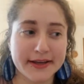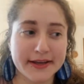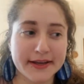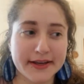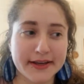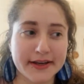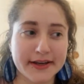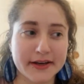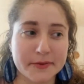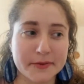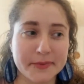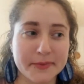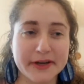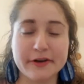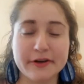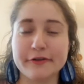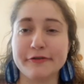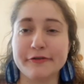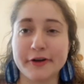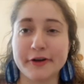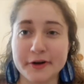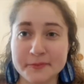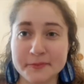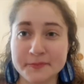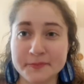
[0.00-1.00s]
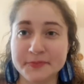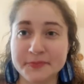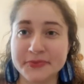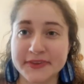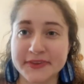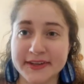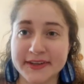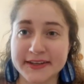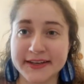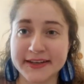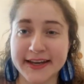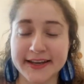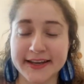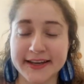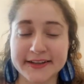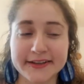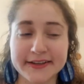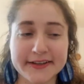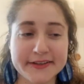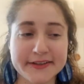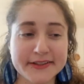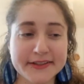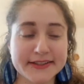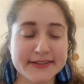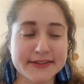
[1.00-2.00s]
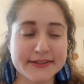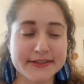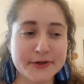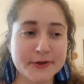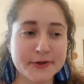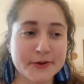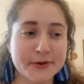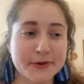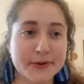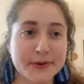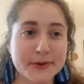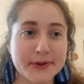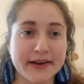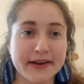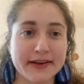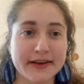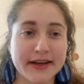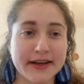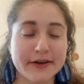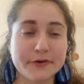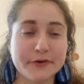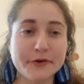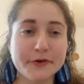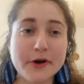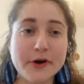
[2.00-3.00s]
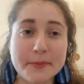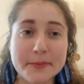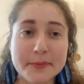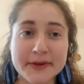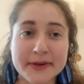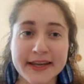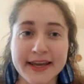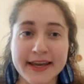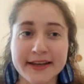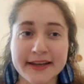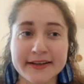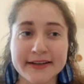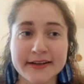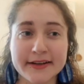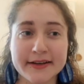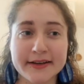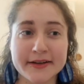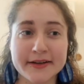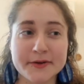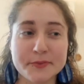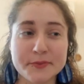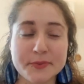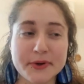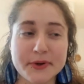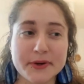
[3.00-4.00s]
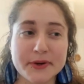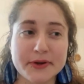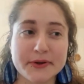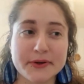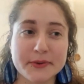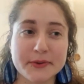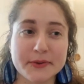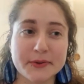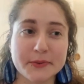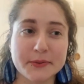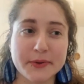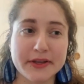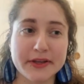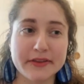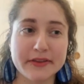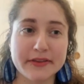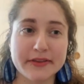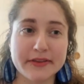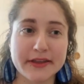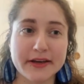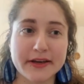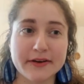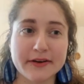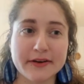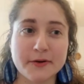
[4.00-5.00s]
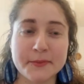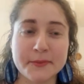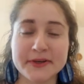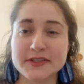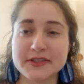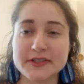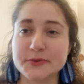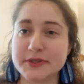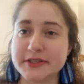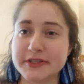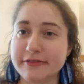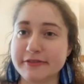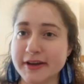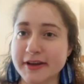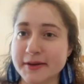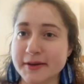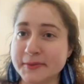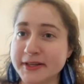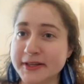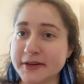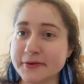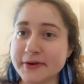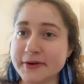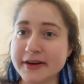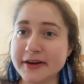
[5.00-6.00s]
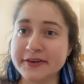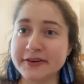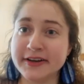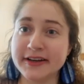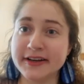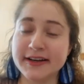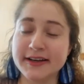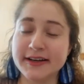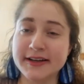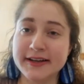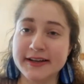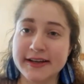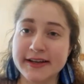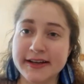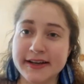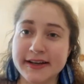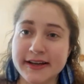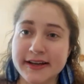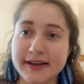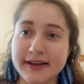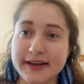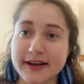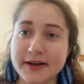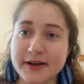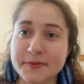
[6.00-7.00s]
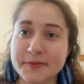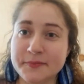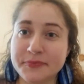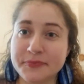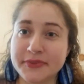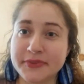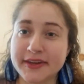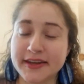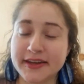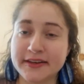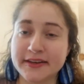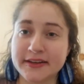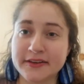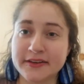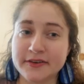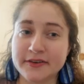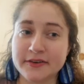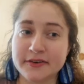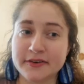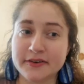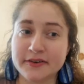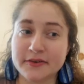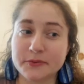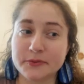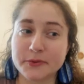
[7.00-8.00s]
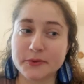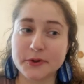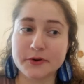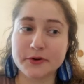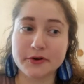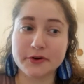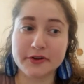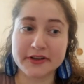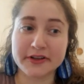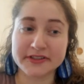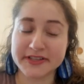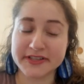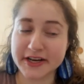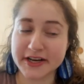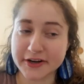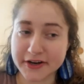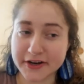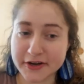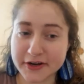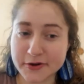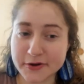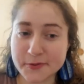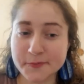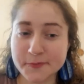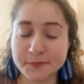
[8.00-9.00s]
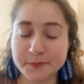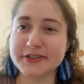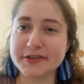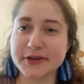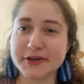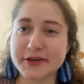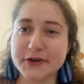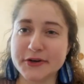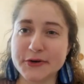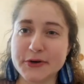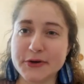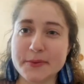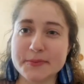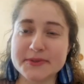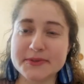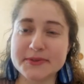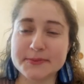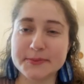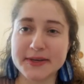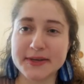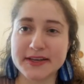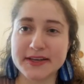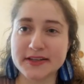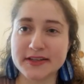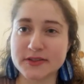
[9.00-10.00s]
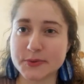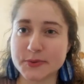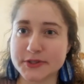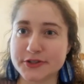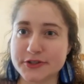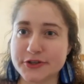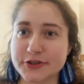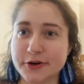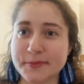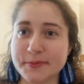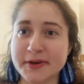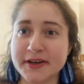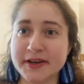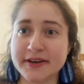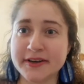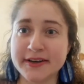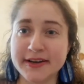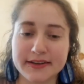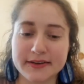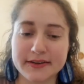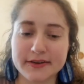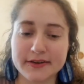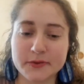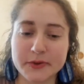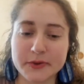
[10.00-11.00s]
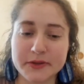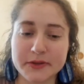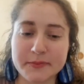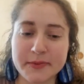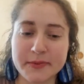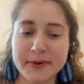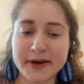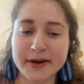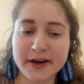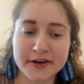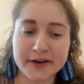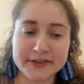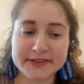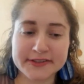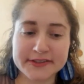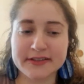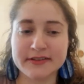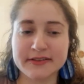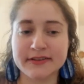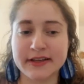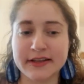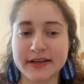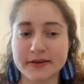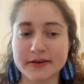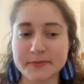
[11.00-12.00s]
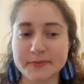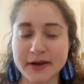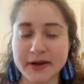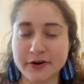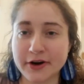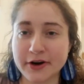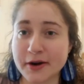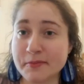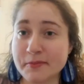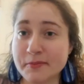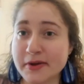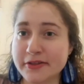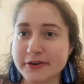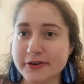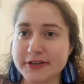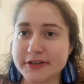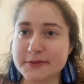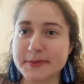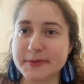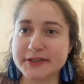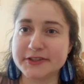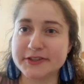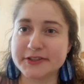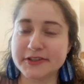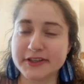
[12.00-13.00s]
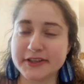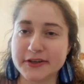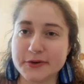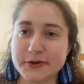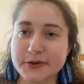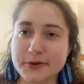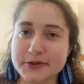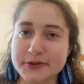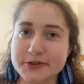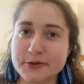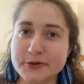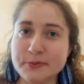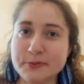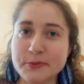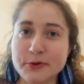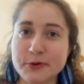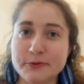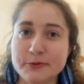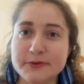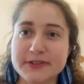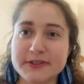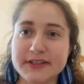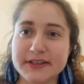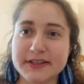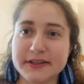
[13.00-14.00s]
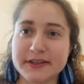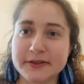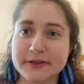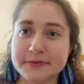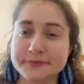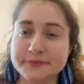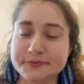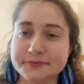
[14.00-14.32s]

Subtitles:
a bigger farm in Canada. So I grew up in Canada, but with all my Swiss family around, and in rural Ontario. I grew up speaking Swiss German with my parents, and my grandmother especially, who also moved to,